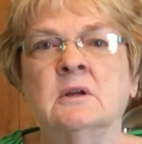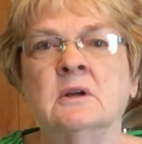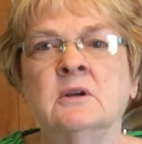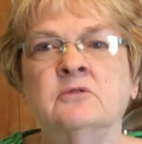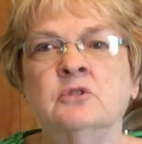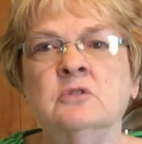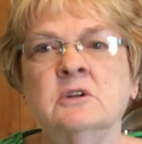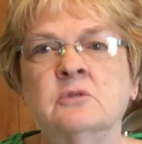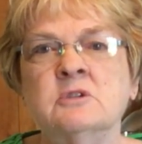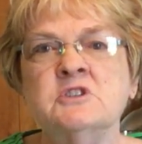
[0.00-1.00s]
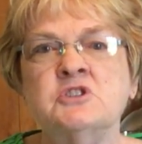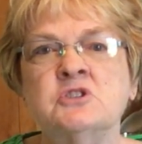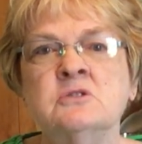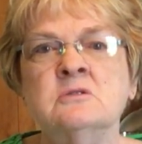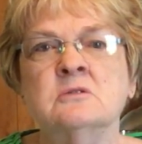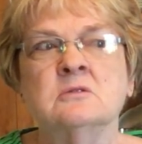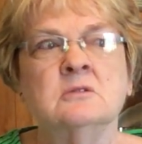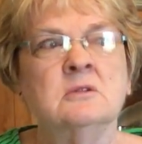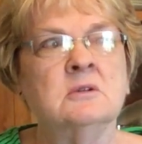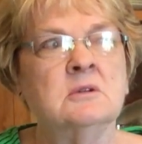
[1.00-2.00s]
If you're a Christian,
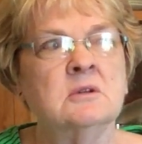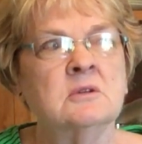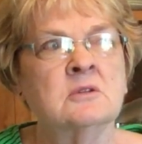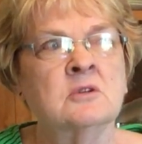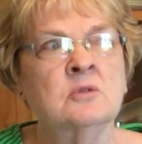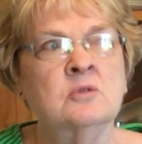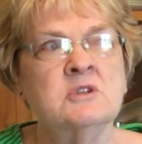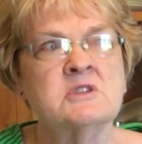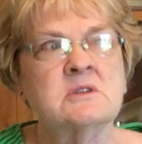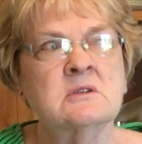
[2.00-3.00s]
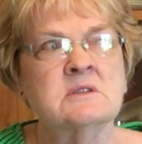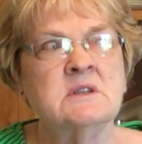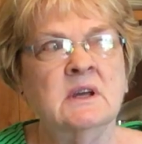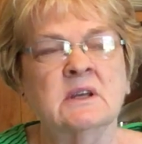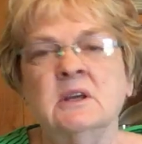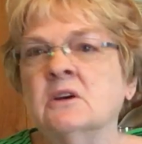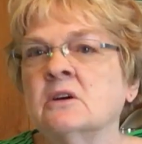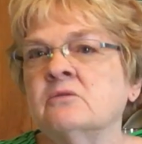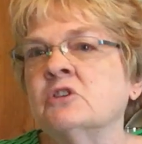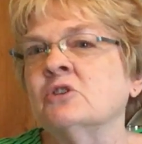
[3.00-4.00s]
the Lord's going to take care
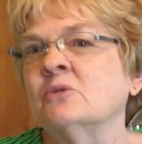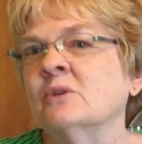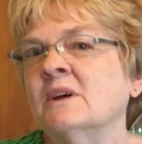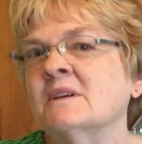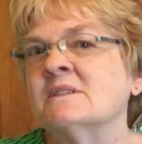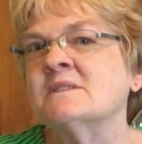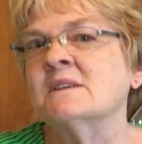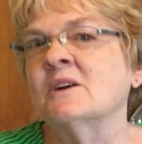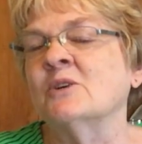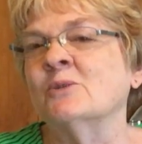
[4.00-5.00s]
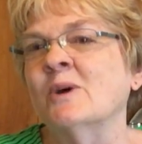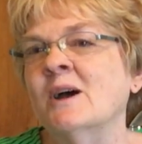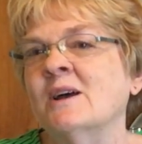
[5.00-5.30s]
of you. So